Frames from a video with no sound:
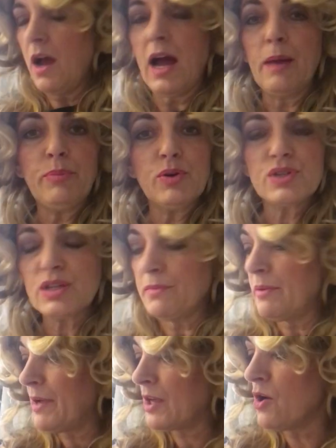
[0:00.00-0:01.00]
I put him
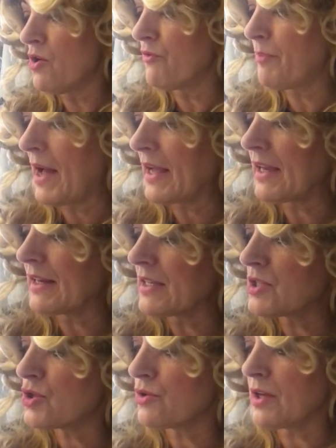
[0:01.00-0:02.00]
in my golf bag and I
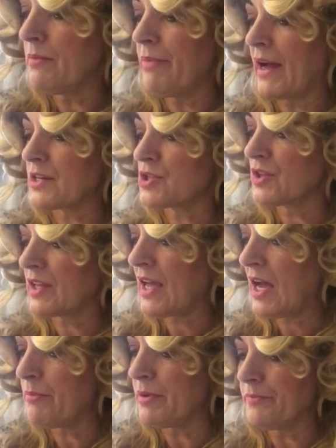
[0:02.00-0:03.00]
took him back to the
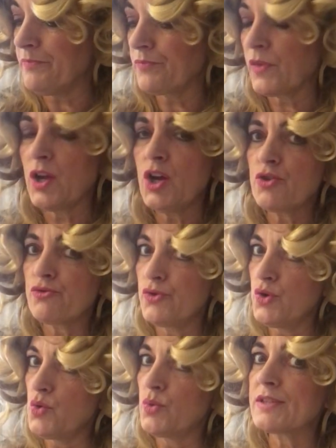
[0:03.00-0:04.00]
cabin.
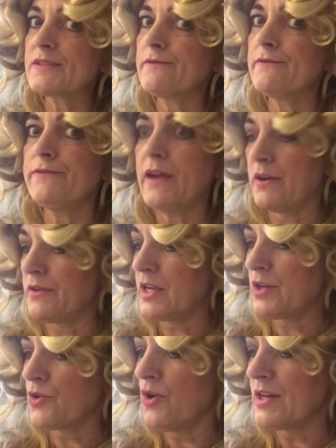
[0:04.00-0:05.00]
Rue was very
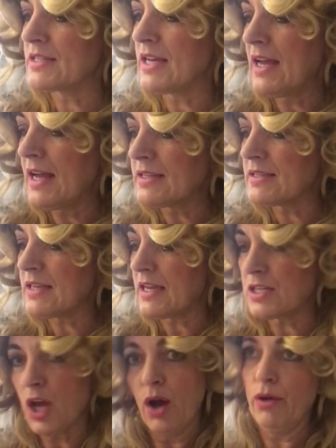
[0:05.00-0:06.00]
annoyed and
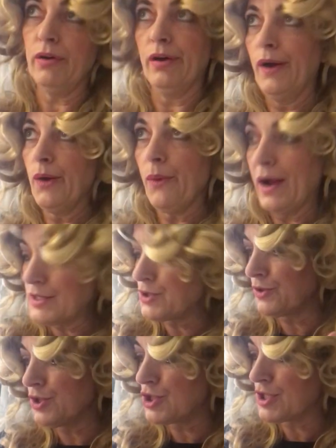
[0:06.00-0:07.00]
said, "Why
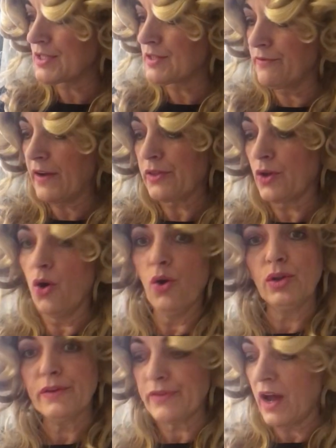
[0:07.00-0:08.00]
don't you just invite the
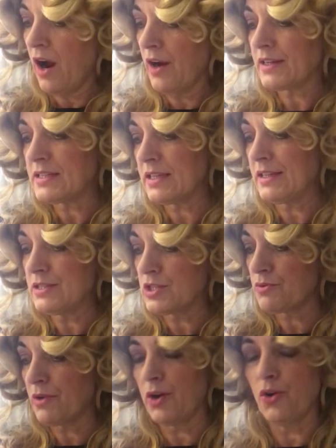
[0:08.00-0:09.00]
whole of the Arctic
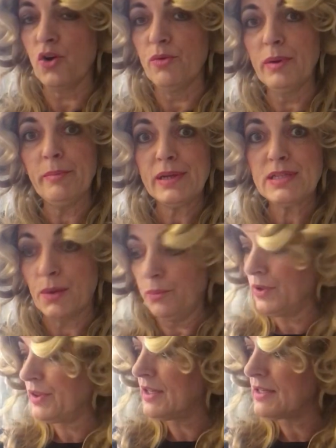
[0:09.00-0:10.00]
into our home and be done
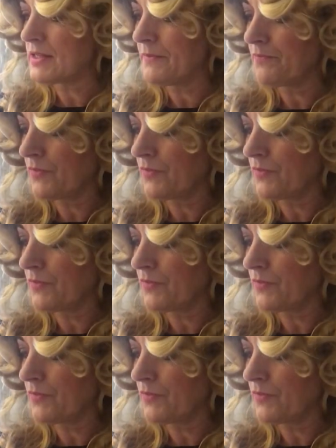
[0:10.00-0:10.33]
with it?